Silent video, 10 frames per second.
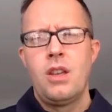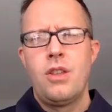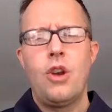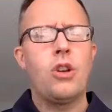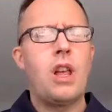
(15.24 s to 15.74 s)

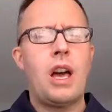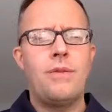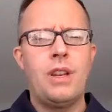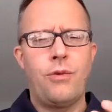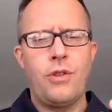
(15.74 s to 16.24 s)
There are a lot
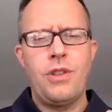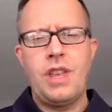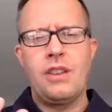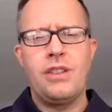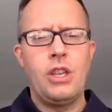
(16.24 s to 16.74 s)
of different
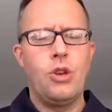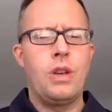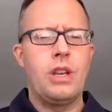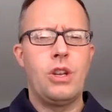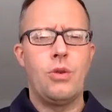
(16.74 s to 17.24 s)
things that you
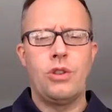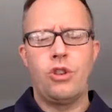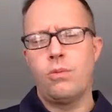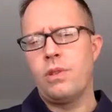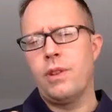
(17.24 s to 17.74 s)
can do in
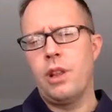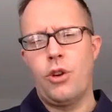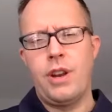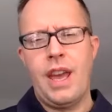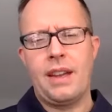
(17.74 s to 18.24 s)
terms of a
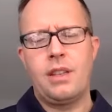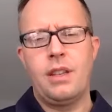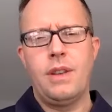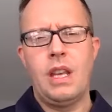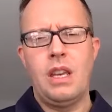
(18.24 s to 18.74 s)
learning
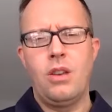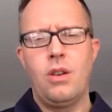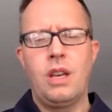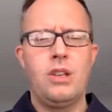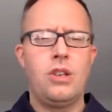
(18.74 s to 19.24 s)
activity. You
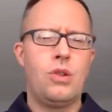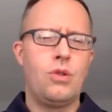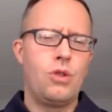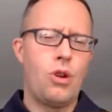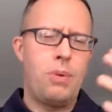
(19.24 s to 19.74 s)
can
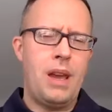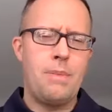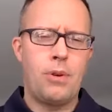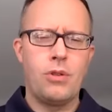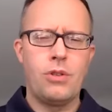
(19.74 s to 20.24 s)
do your
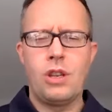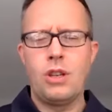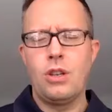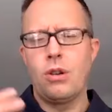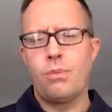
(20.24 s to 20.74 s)
papers, you can
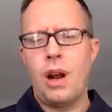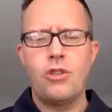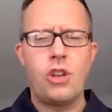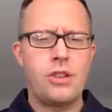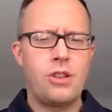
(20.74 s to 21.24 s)
do your
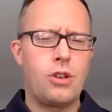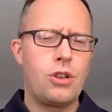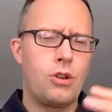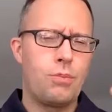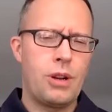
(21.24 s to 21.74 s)
projects, you
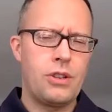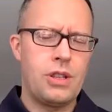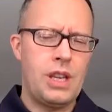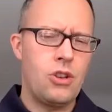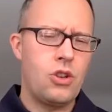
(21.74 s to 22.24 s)
can do your
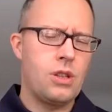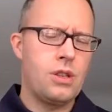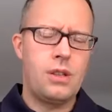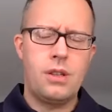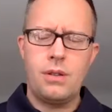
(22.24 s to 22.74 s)

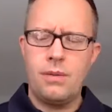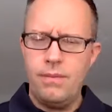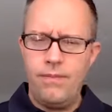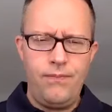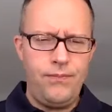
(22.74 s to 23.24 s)
presentations.
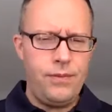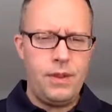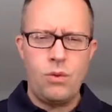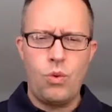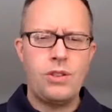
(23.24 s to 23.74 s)

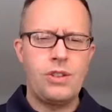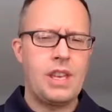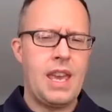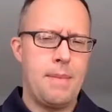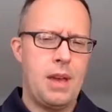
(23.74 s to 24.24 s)
It runs the
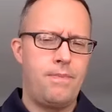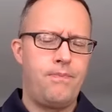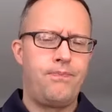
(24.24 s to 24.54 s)
gamut.